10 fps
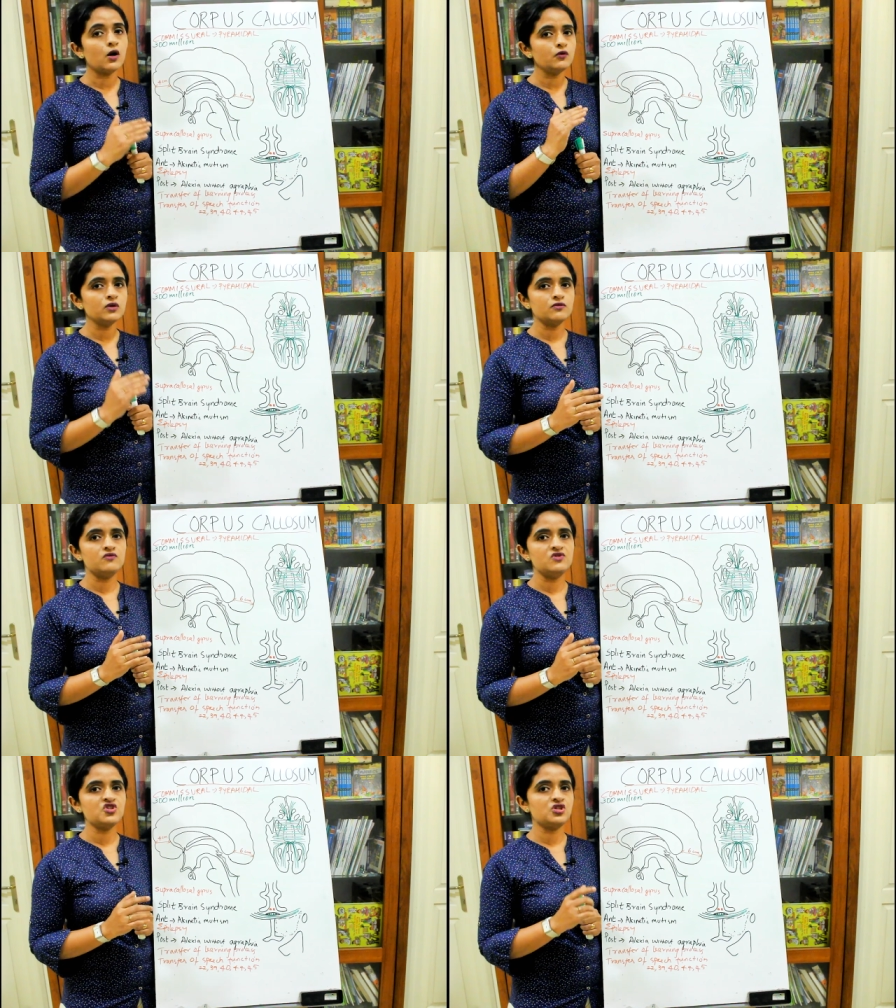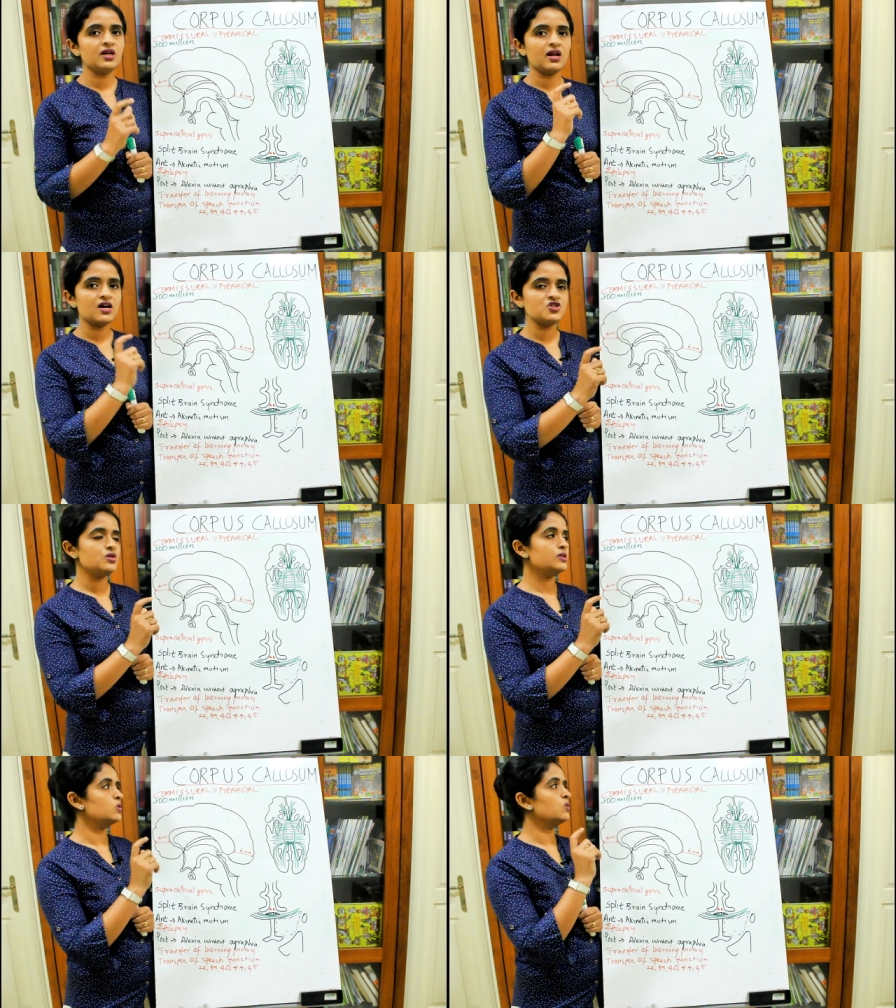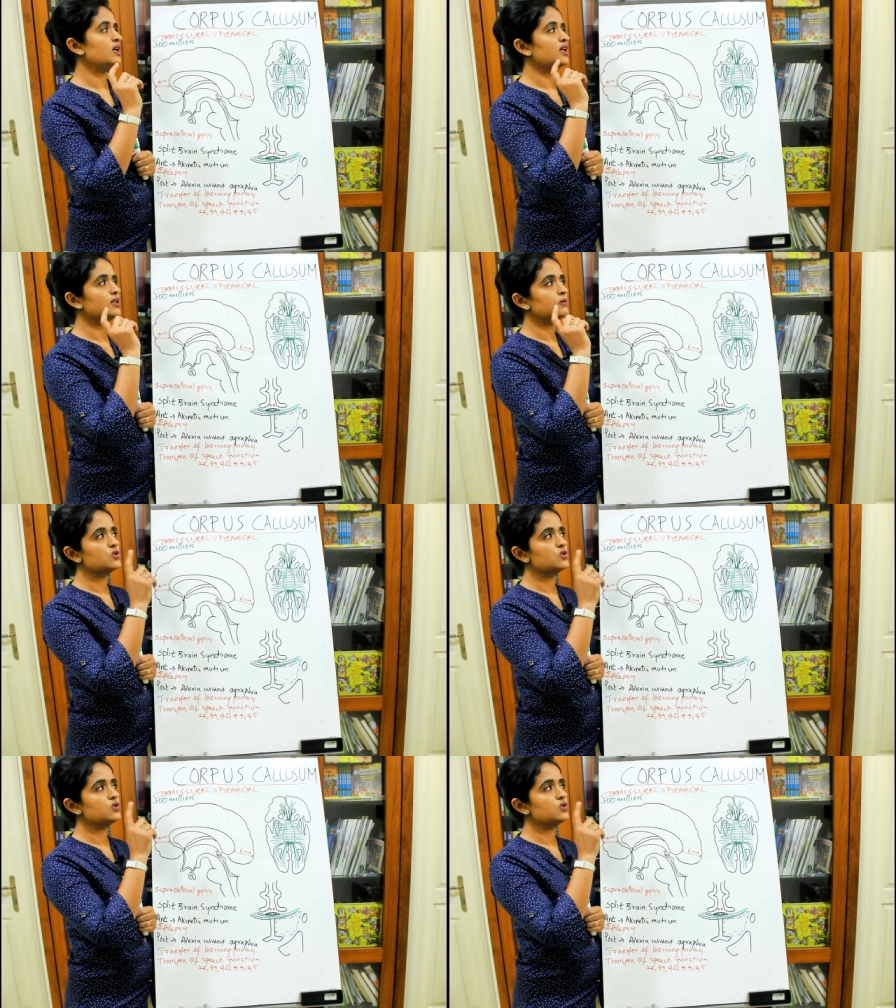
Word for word: out of which the largest one and the